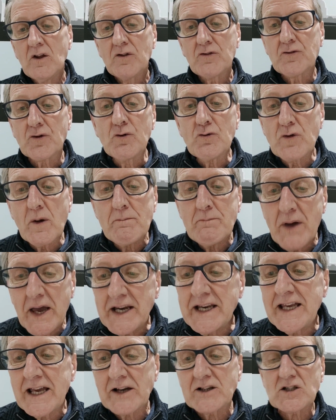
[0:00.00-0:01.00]
through the
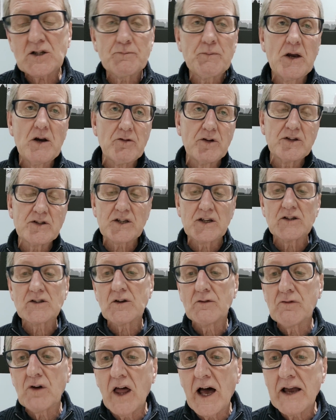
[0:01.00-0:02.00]
many experiences
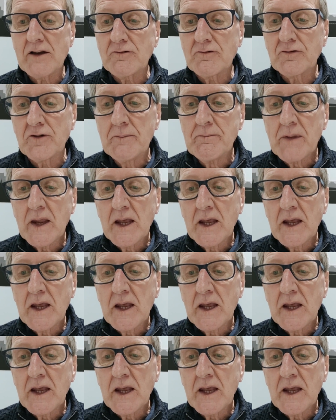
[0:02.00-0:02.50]
of life.